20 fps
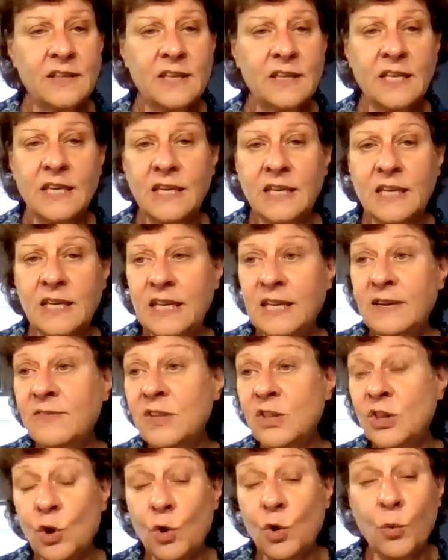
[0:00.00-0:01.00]

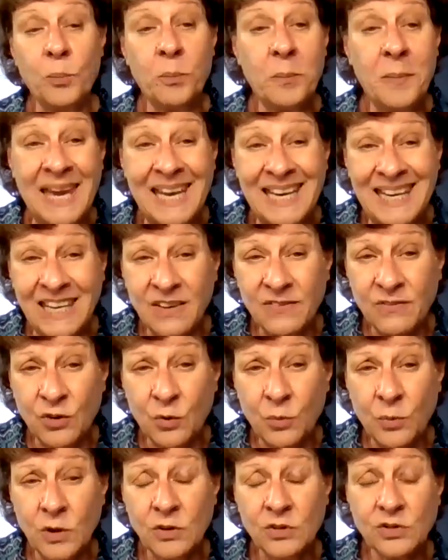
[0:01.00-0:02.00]
even though many of
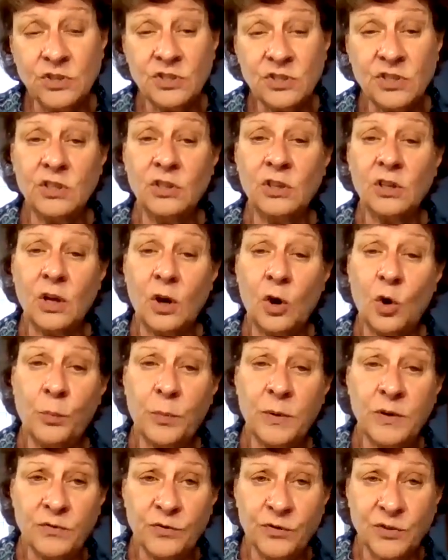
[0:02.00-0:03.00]
them are still
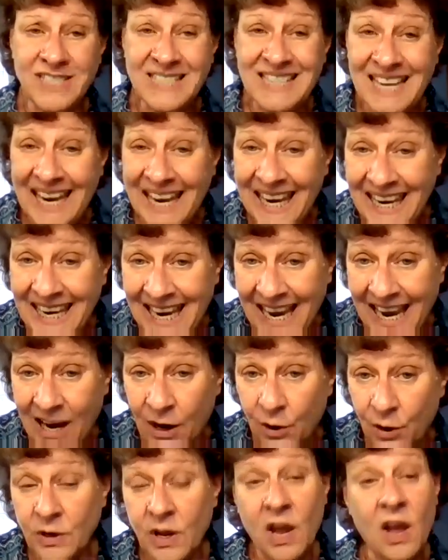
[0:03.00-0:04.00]
open for
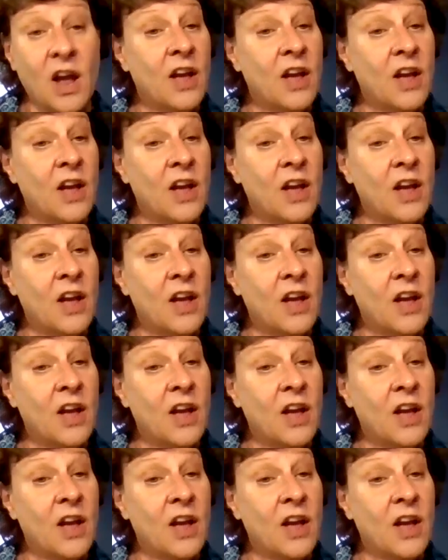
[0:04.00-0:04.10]
takeout,